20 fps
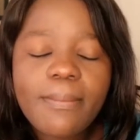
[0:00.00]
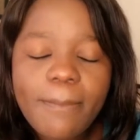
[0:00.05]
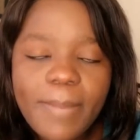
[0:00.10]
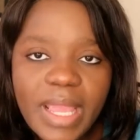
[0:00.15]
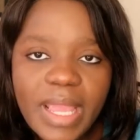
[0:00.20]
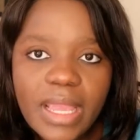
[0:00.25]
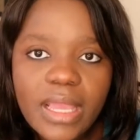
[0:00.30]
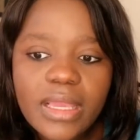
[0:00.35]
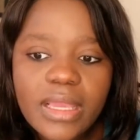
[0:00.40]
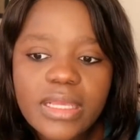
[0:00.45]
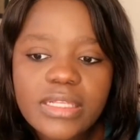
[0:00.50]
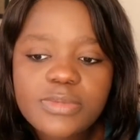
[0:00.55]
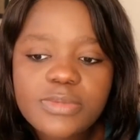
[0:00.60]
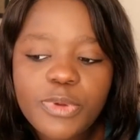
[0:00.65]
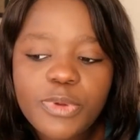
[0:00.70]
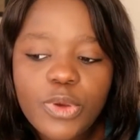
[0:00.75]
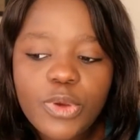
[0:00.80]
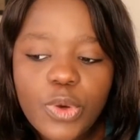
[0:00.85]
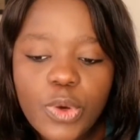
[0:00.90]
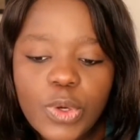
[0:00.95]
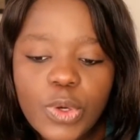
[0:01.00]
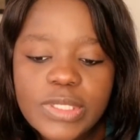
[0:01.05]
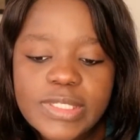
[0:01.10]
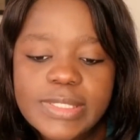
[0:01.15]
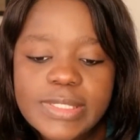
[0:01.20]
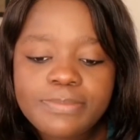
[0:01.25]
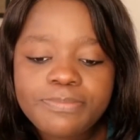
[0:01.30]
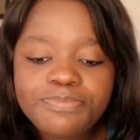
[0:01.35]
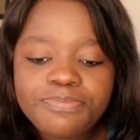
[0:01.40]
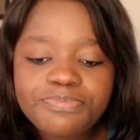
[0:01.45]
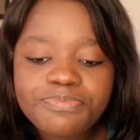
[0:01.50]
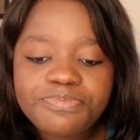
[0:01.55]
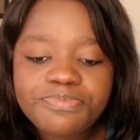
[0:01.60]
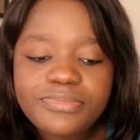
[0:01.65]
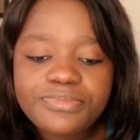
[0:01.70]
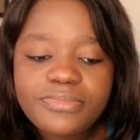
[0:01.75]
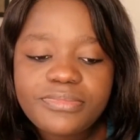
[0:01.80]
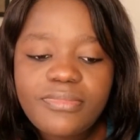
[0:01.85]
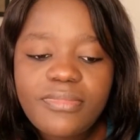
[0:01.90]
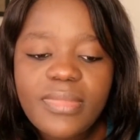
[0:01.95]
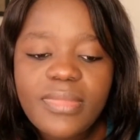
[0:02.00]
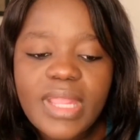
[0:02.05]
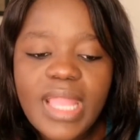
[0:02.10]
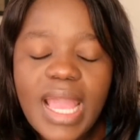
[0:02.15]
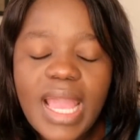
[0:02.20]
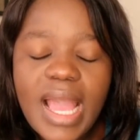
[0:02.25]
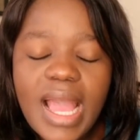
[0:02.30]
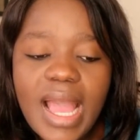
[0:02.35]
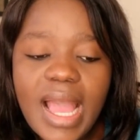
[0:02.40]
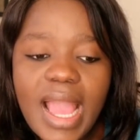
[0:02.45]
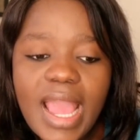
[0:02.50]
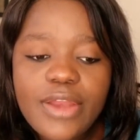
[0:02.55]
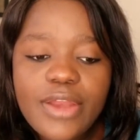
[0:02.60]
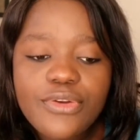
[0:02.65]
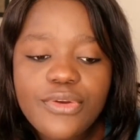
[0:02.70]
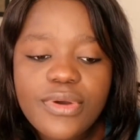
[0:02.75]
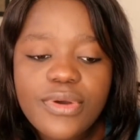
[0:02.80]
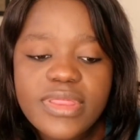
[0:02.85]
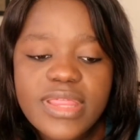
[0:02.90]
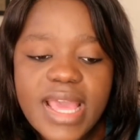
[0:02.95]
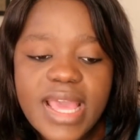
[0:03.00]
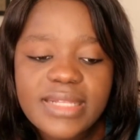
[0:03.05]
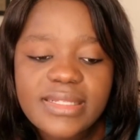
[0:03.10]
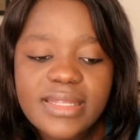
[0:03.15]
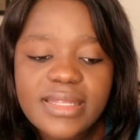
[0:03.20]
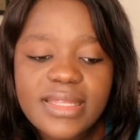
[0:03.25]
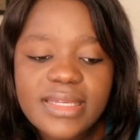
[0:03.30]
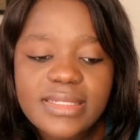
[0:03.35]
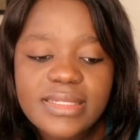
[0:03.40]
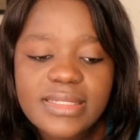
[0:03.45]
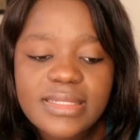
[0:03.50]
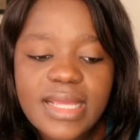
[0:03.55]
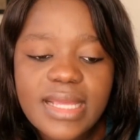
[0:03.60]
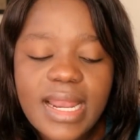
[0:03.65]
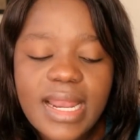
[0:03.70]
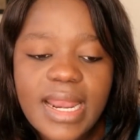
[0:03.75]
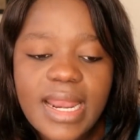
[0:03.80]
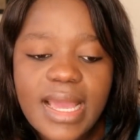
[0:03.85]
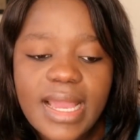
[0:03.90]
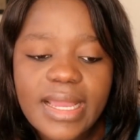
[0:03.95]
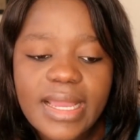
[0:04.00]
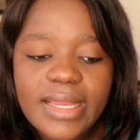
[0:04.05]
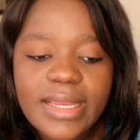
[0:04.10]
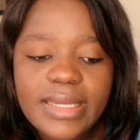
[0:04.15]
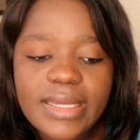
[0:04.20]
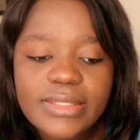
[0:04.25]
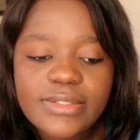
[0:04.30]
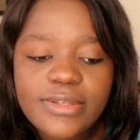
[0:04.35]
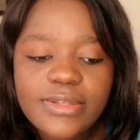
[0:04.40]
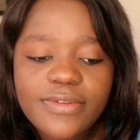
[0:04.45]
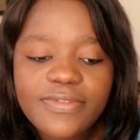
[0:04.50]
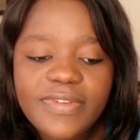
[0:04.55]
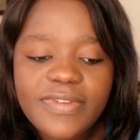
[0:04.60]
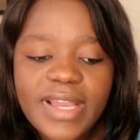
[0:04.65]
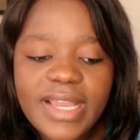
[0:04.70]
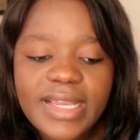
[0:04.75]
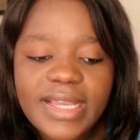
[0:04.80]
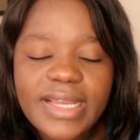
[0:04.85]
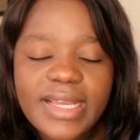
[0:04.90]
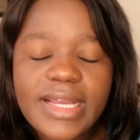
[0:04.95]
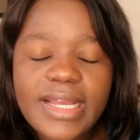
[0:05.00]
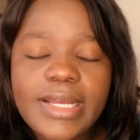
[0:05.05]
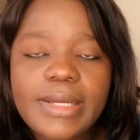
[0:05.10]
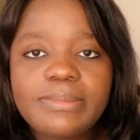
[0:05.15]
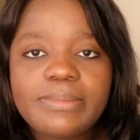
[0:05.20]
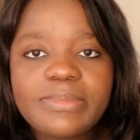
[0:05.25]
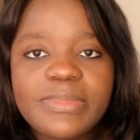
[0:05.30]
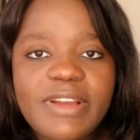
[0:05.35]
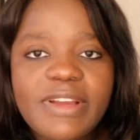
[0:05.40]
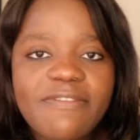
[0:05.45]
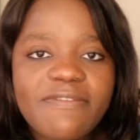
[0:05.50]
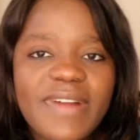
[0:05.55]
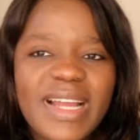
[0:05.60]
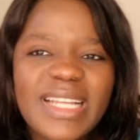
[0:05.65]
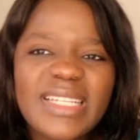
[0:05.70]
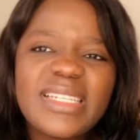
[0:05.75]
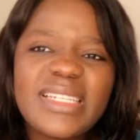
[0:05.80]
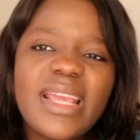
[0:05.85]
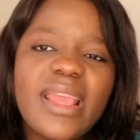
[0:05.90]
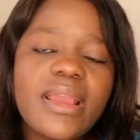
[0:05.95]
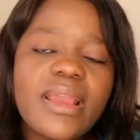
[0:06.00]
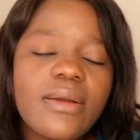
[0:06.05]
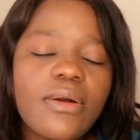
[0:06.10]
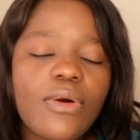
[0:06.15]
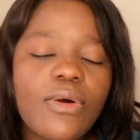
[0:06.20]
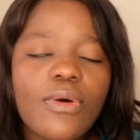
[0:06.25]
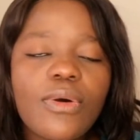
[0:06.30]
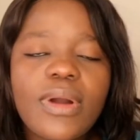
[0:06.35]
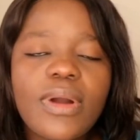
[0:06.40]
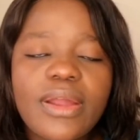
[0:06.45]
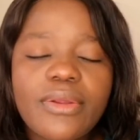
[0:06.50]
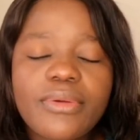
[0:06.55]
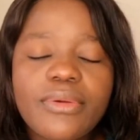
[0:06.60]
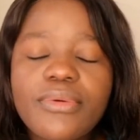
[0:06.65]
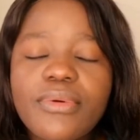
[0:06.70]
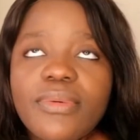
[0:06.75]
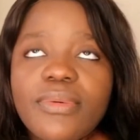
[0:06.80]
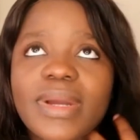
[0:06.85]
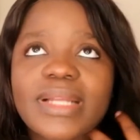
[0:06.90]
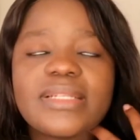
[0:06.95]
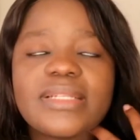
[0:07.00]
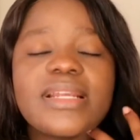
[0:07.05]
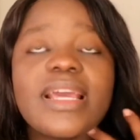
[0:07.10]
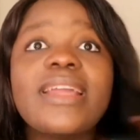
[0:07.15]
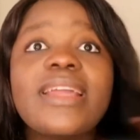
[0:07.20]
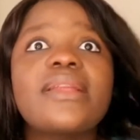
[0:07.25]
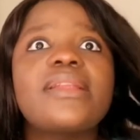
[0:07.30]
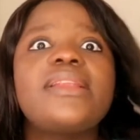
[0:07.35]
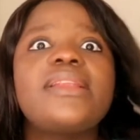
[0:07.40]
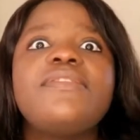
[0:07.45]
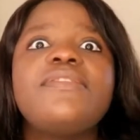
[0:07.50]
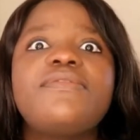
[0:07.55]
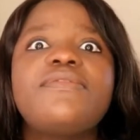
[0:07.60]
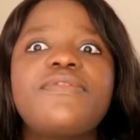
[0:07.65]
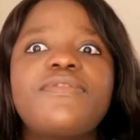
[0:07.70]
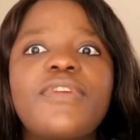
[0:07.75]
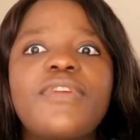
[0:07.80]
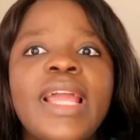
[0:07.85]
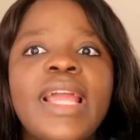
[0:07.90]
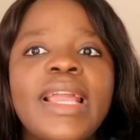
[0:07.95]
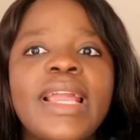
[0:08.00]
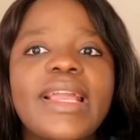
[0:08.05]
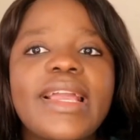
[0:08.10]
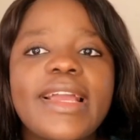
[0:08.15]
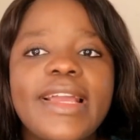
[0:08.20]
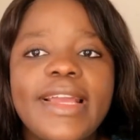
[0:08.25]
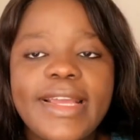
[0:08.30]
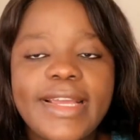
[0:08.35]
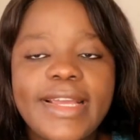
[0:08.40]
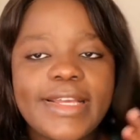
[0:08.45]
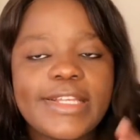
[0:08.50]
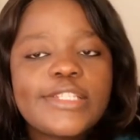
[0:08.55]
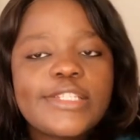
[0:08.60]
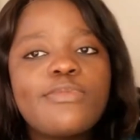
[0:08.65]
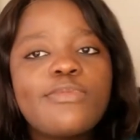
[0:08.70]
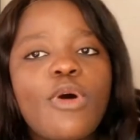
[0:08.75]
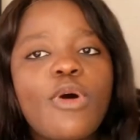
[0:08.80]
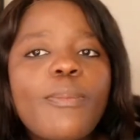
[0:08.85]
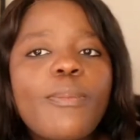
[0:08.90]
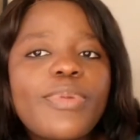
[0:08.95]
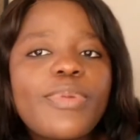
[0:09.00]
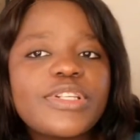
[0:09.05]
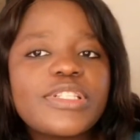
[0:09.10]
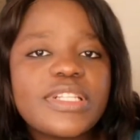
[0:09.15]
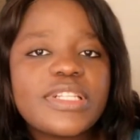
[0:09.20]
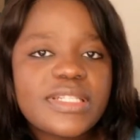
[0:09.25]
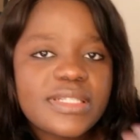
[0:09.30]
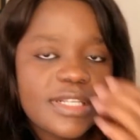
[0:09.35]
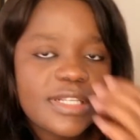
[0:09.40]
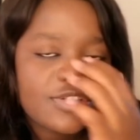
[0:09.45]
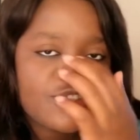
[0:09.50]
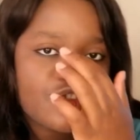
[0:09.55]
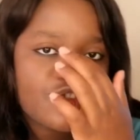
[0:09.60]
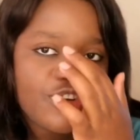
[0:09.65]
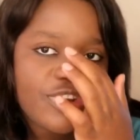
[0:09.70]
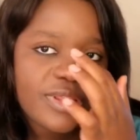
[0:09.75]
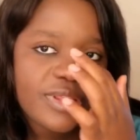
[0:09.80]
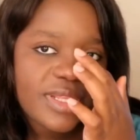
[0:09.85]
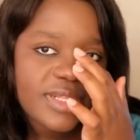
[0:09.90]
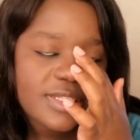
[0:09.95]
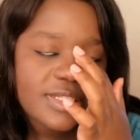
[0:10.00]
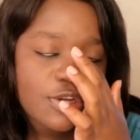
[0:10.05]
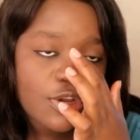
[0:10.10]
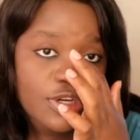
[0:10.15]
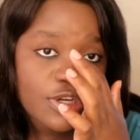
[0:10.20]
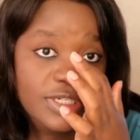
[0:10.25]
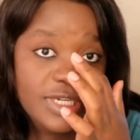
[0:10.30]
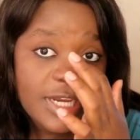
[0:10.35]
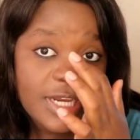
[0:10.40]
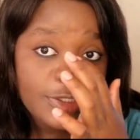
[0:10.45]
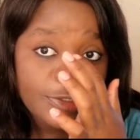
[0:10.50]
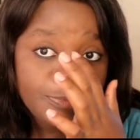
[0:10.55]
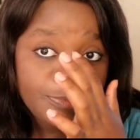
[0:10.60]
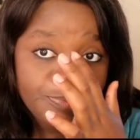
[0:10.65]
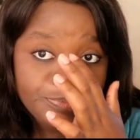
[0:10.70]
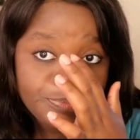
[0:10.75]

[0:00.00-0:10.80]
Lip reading: being, it's because I know that there's like sort of like a funding, or I don't know what, a relief for like small businesses during this lockdown.